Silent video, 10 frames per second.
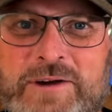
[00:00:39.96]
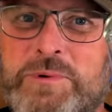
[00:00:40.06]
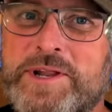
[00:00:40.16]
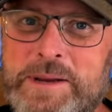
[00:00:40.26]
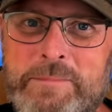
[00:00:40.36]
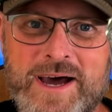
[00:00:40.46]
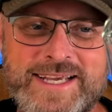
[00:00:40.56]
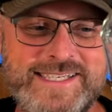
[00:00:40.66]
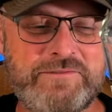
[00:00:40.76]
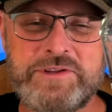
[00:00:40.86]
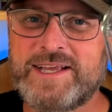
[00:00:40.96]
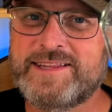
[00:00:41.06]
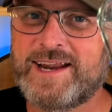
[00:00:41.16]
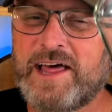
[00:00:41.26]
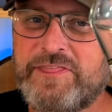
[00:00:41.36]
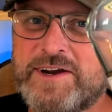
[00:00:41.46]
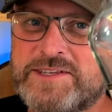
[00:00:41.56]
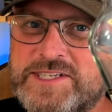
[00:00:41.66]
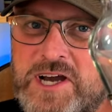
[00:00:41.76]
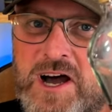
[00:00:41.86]
It really embodies everything that I thought a
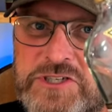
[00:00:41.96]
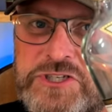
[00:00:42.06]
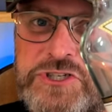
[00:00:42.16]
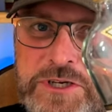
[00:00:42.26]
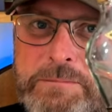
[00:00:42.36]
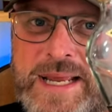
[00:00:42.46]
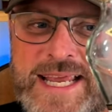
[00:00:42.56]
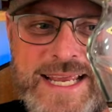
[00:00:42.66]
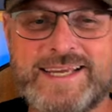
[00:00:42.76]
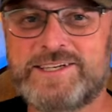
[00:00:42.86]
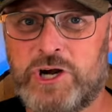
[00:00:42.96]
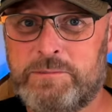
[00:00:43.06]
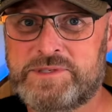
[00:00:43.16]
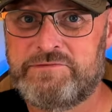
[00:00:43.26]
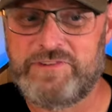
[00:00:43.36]
scotch should be in terms of